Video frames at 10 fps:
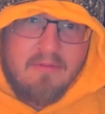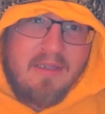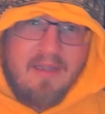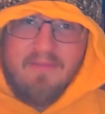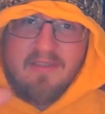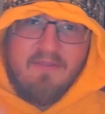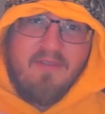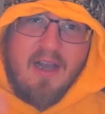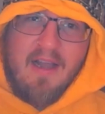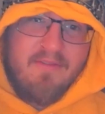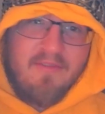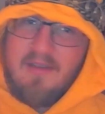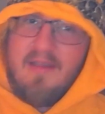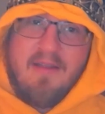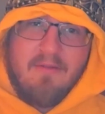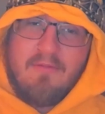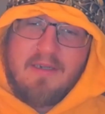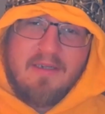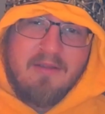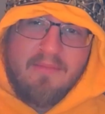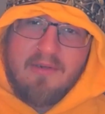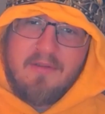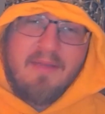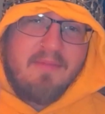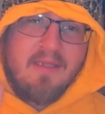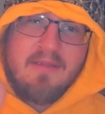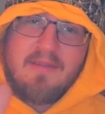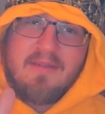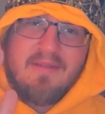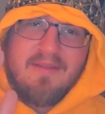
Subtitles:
If it's a 5, right down the middle, that means